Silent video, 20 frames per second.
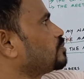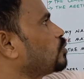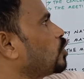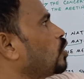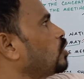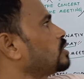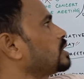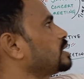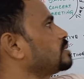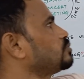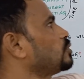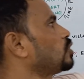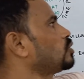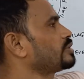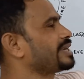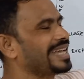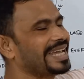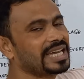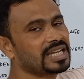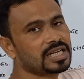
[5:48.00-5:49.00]
more and
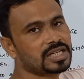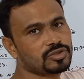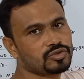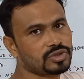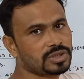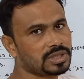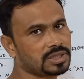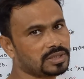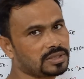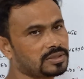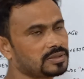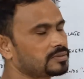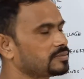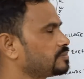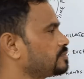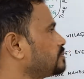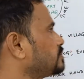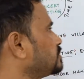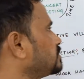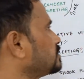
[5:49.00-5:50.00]
more energy.
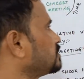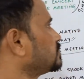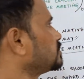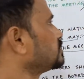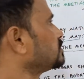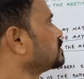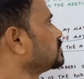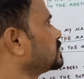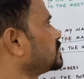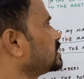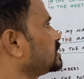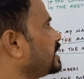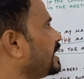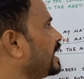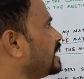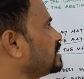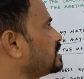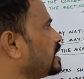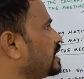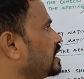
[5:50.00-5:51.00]

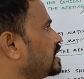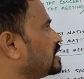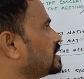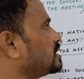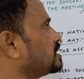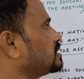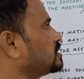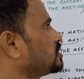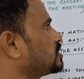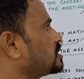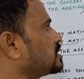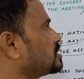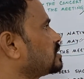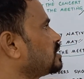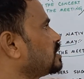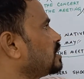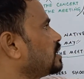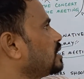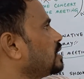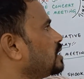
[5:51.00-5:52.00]
In the end,
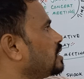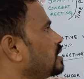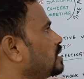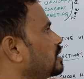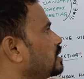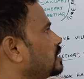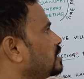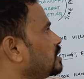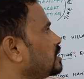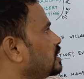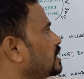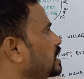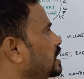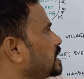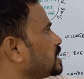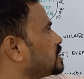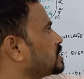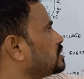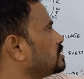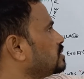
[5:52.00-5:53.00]

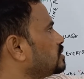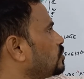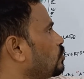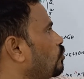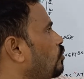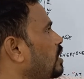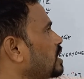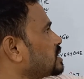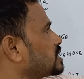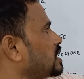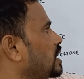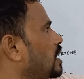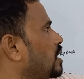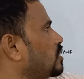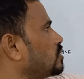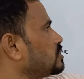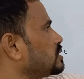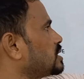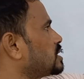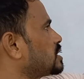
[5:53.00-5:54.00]
he walked
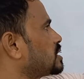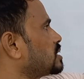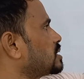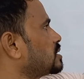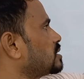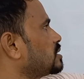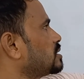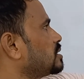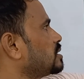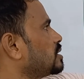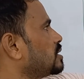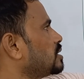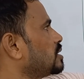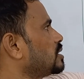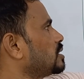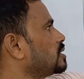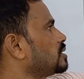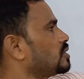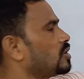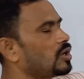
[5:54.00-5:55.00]
out
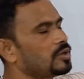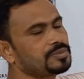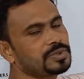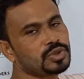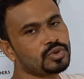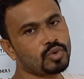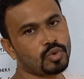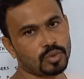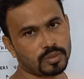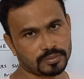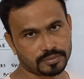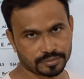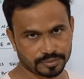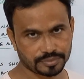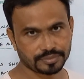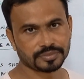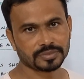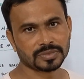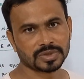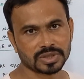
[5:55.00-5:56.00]
of the
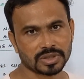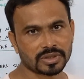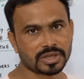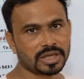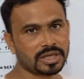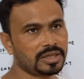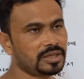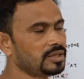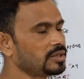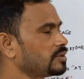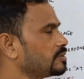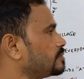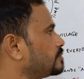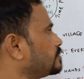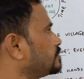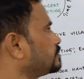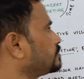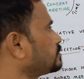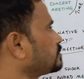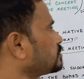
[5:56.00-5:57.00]
room. Okay?
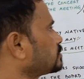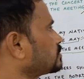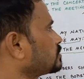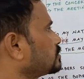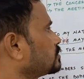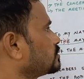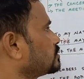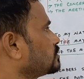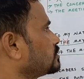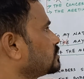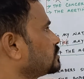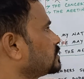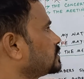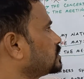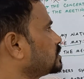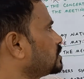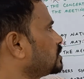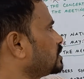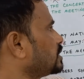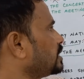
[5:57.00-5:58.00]

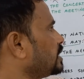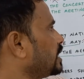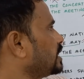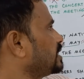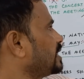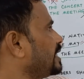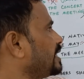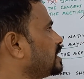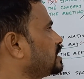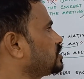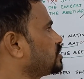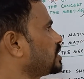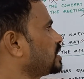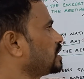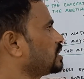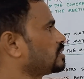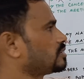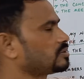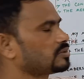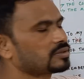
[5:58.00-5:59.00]
In the end
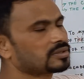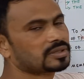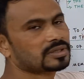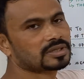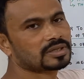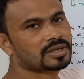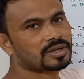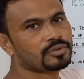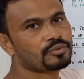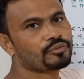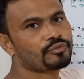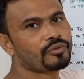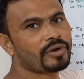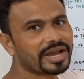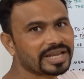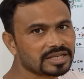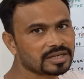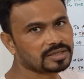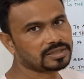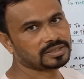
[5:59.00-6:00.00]
here,
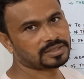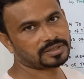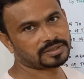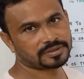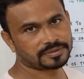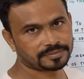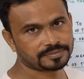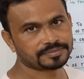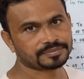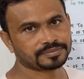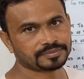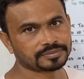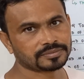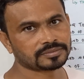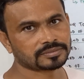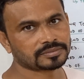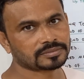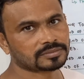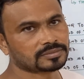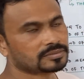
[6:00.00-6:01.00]
finally.
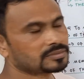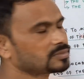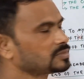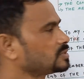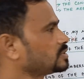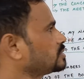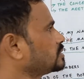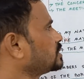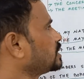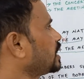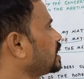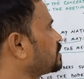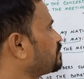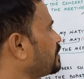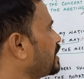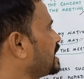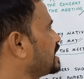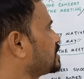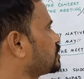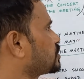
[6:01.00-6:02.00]
It
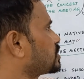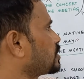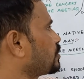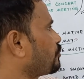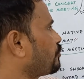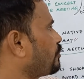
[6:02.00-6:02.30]
means